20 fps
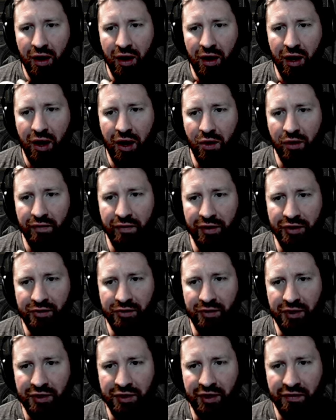However, this
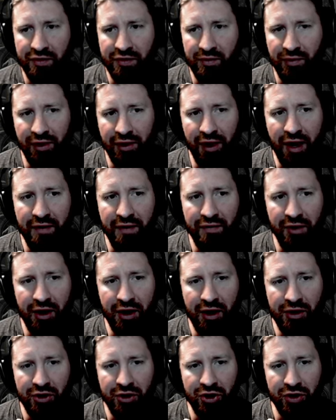one does have some Life
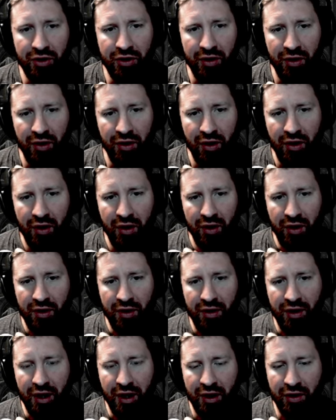Leech,
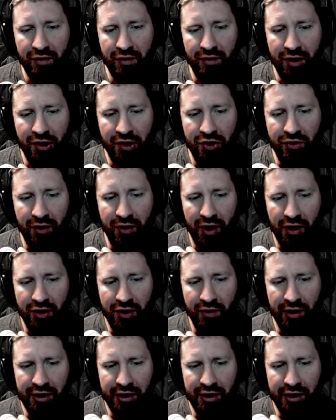93 to 282.